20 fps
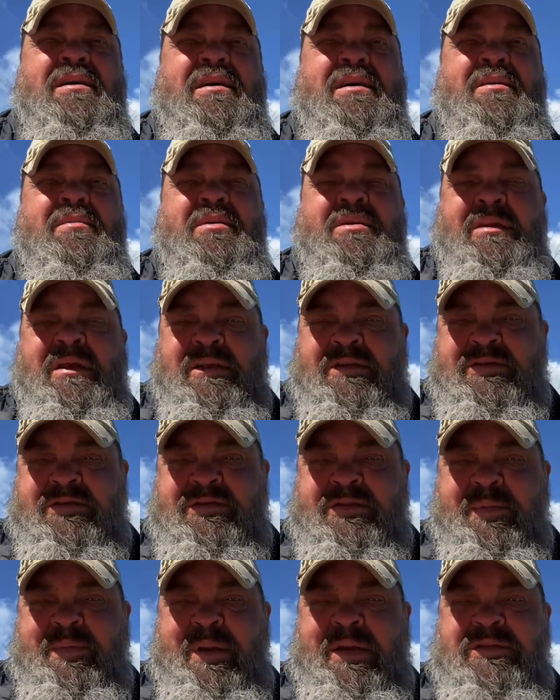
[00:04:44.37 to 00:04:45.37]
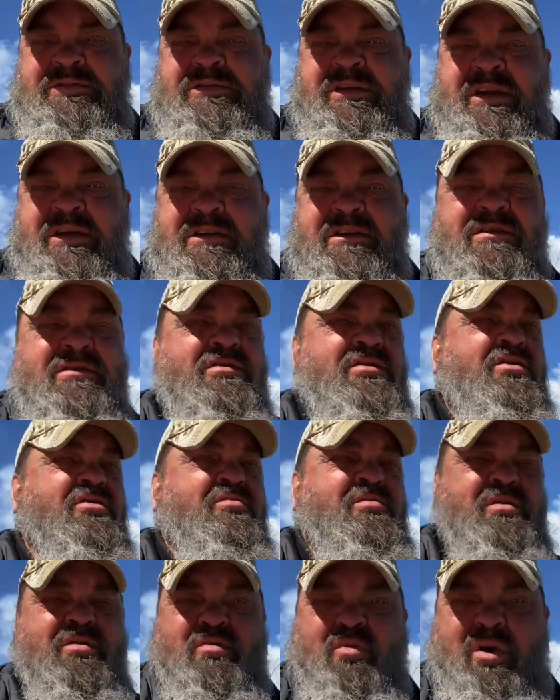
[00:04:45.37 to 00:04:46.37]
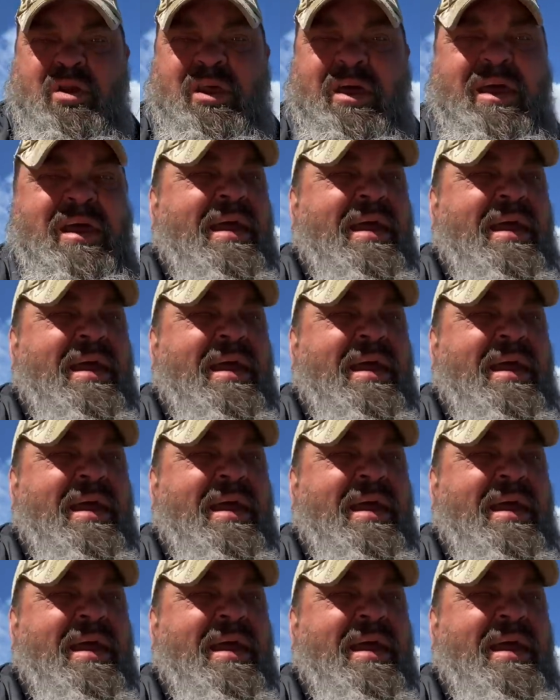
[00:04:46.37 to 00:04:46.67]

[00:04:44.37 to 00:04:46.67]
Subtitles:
mean, that's the best I can do with what I